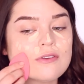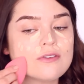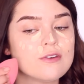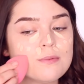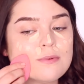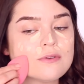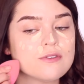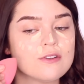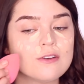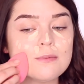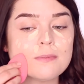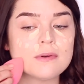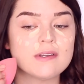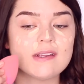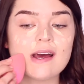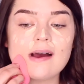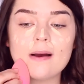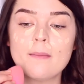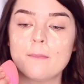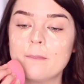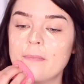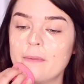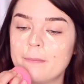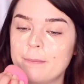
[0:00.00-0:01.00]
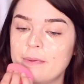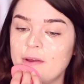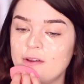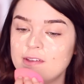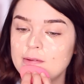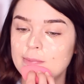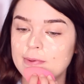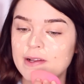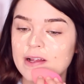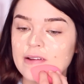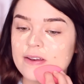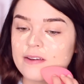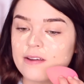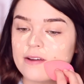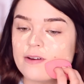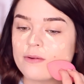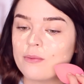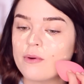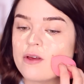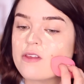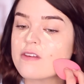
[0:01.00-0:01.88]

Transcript: super, super damp beauty blender,